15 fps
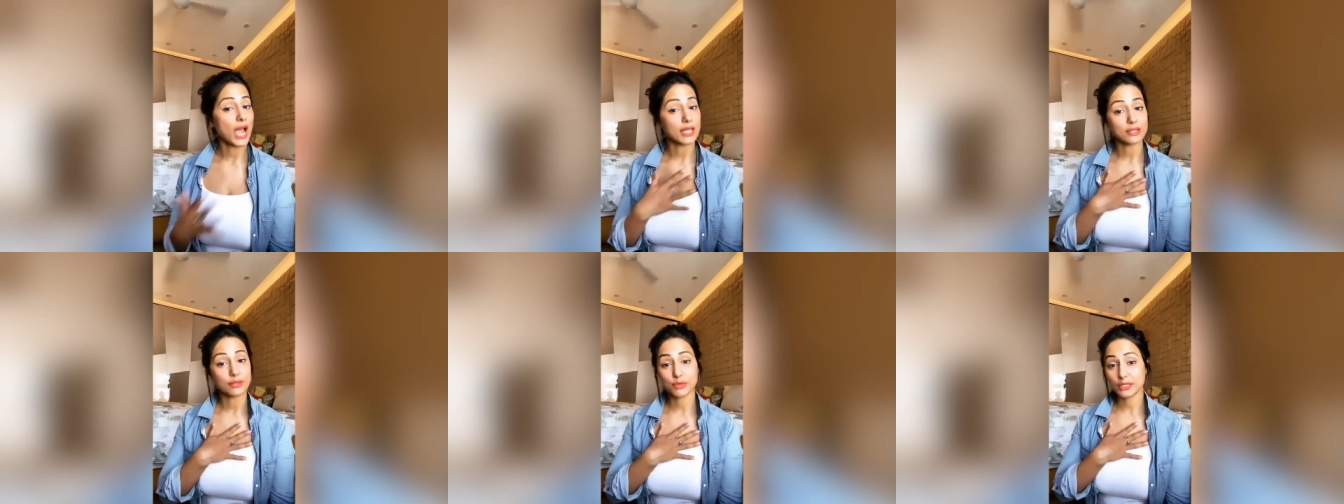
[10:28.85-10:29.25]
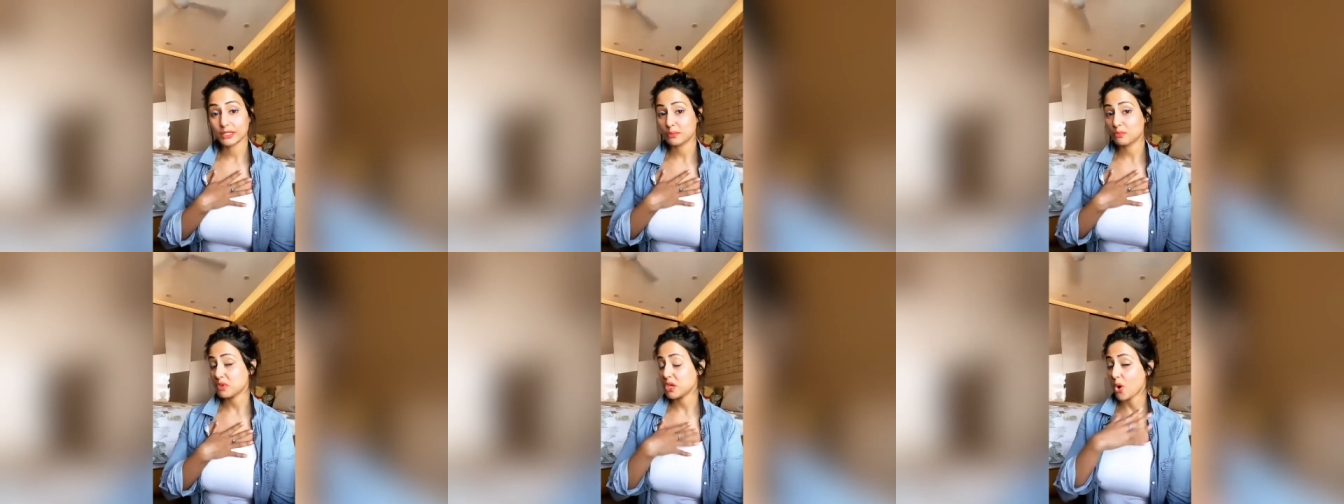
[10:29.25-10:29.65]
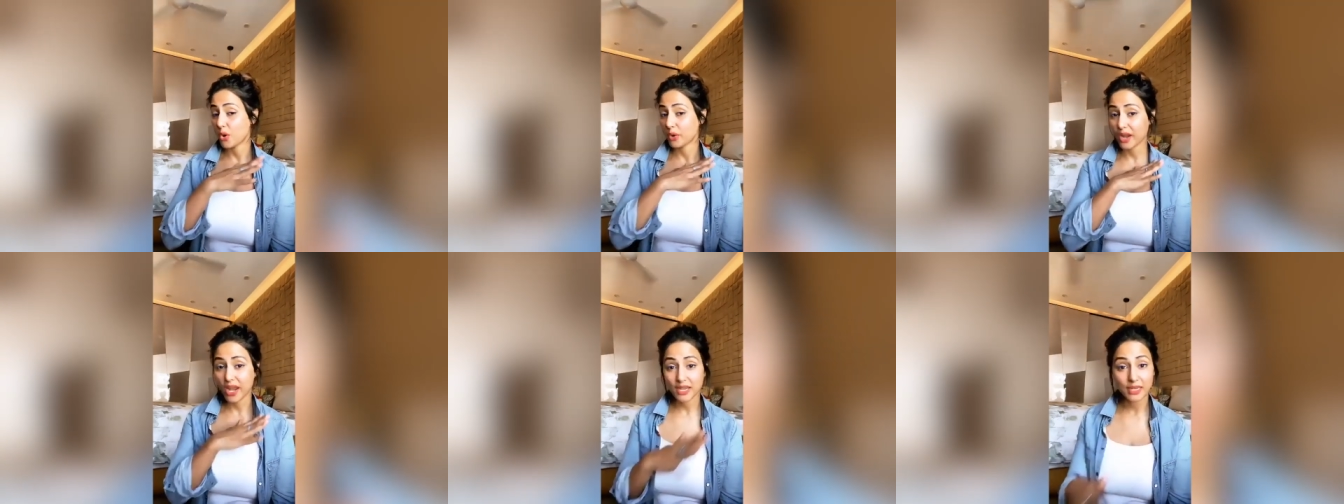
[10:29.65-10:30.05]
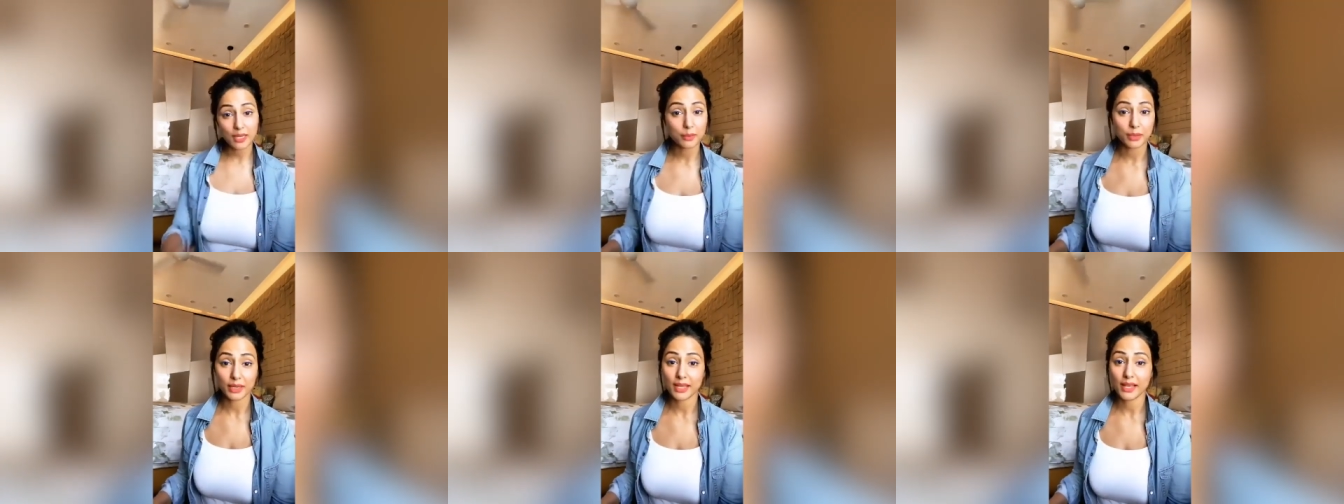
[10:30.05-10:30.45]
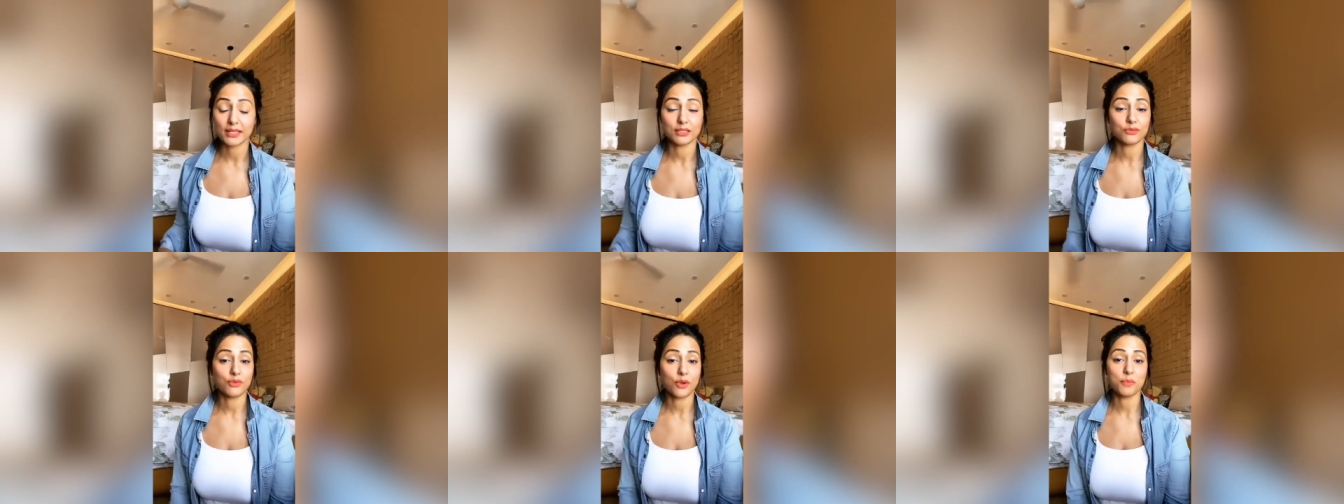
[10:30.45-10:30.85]
either it's me or anybody
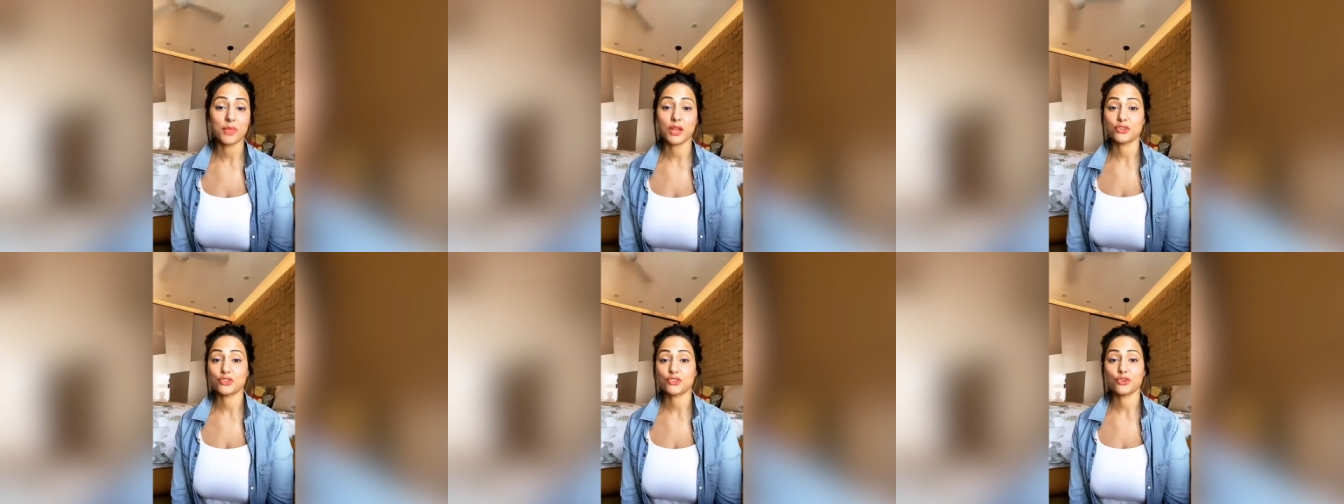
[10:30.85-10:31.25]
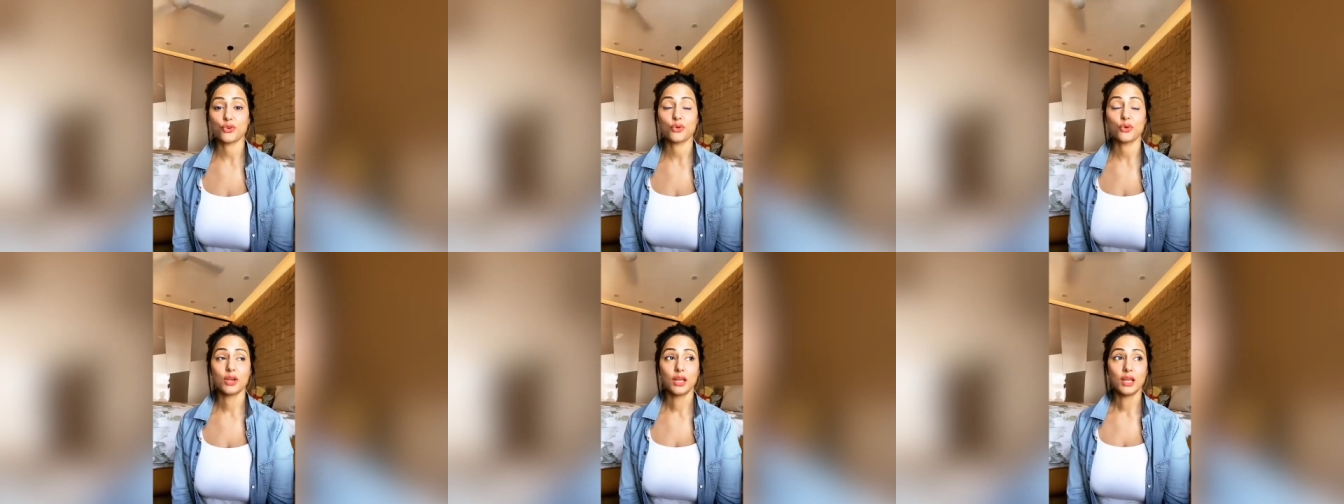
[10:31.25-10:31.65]
else from that show.